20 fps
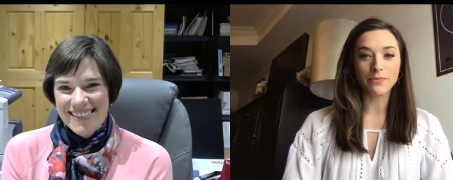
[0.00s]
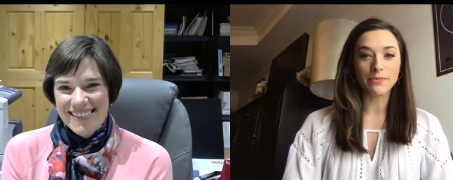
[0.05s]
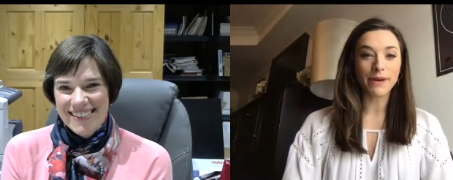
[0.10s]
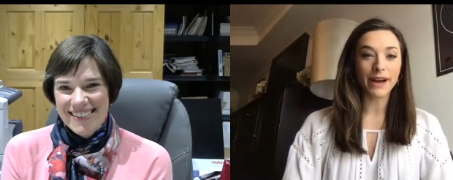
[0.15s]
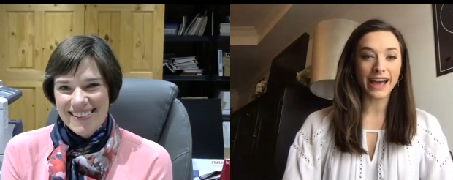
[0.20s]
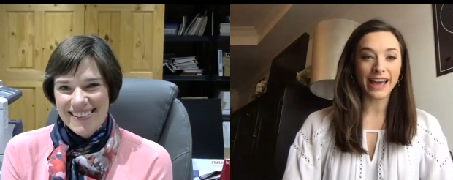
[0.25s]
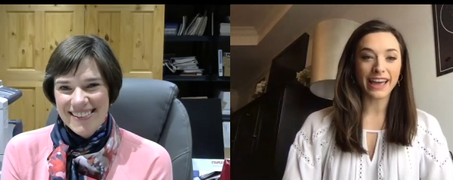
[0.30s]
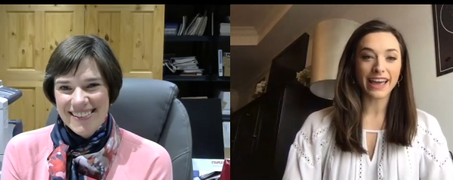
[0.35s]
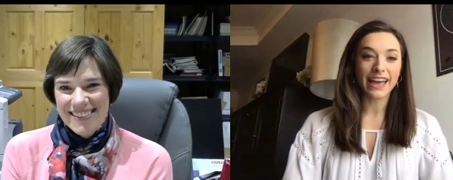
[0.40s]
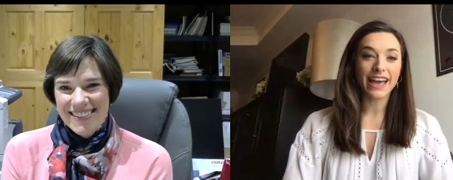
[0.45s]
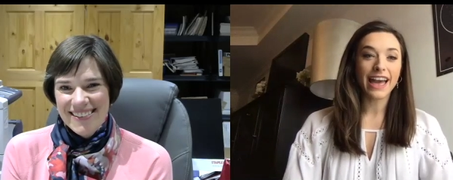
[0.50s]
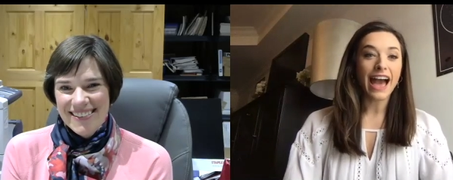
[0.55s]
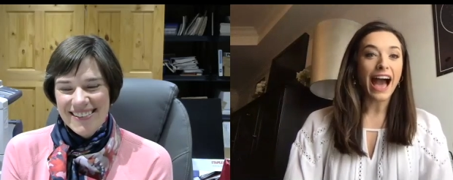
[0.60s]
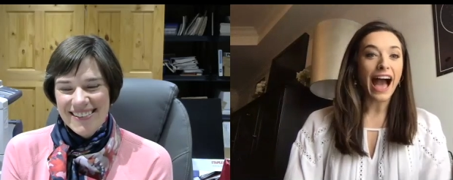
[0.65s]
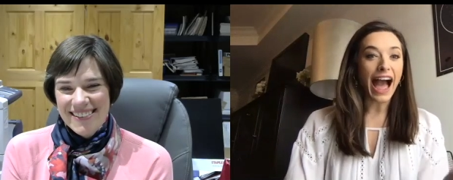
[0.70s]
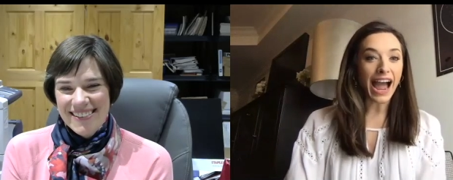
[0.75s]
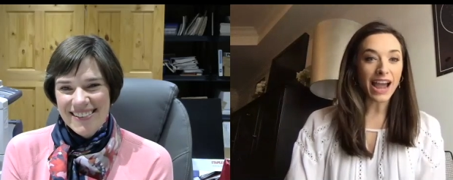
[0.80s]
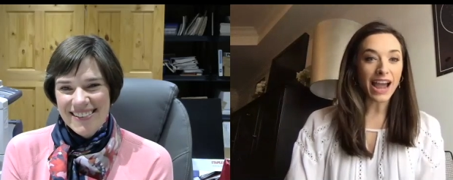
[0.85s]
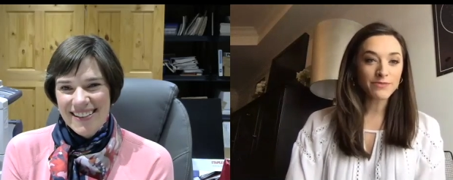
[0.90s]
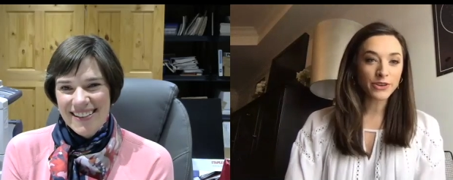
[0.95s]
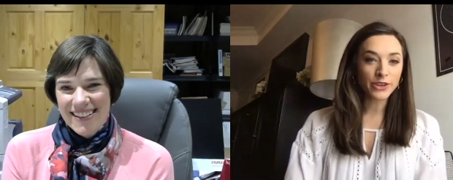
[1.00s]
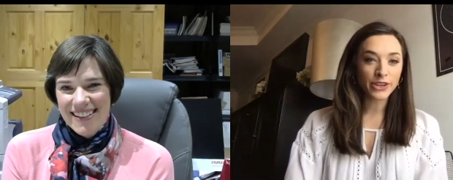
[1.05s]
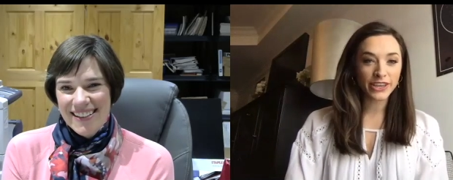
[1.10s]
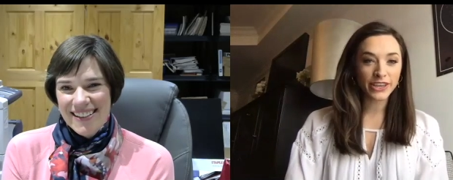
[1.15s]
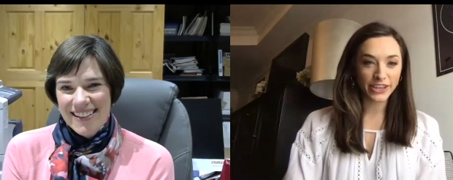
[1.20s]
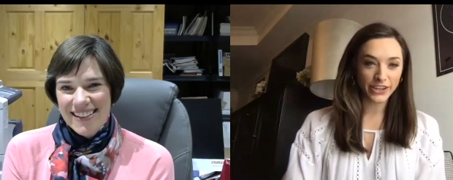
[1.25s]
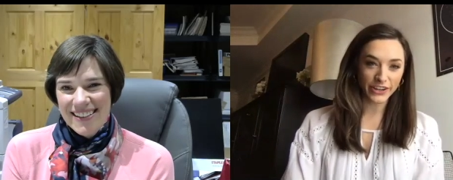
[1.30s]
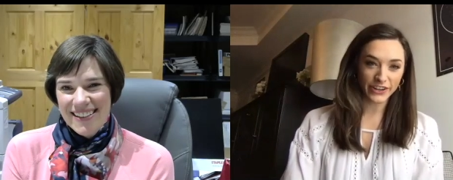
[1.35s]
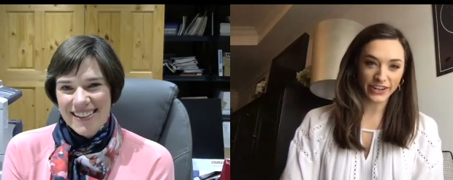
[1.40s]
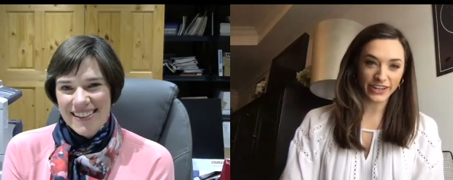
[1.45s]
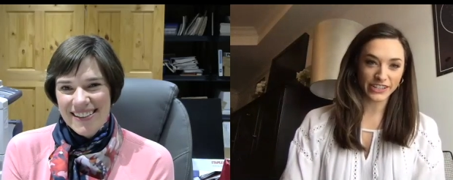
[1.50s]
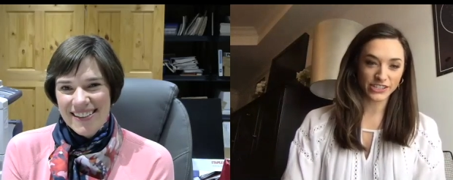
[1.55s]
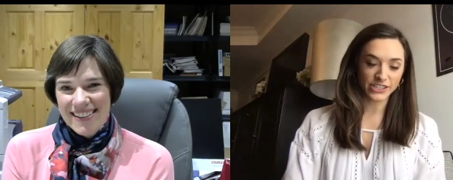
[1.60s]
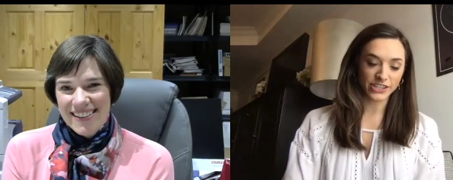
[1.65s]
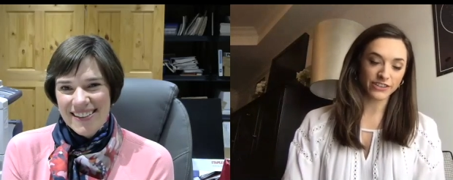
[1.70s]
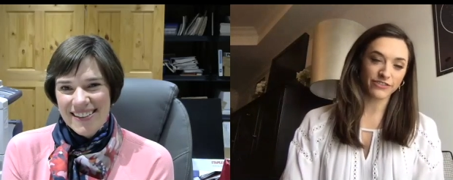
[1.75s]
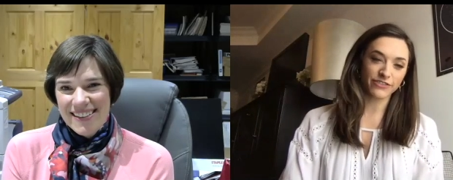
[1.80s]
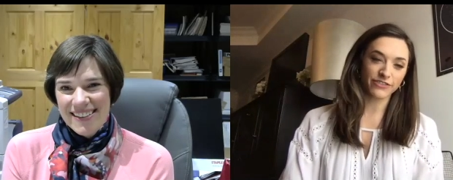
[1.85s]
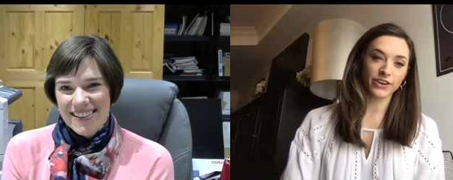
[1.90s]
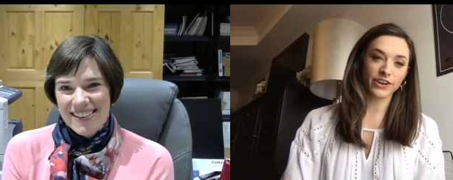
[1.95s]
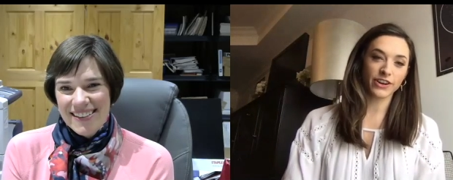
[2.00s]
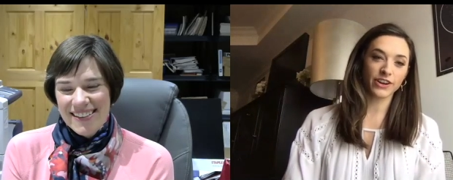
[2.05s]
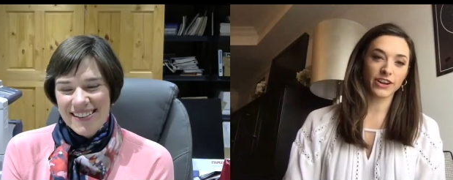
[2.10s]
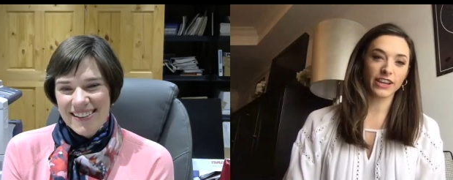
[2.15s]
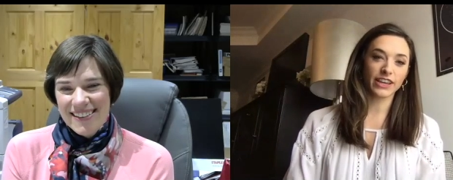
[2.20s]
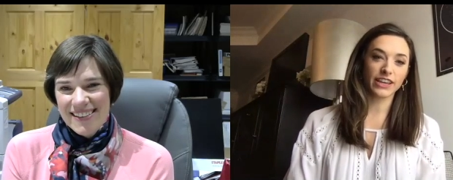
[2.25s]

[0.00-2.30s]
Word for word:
Speaker 1: But I'm really curious, Jennifer,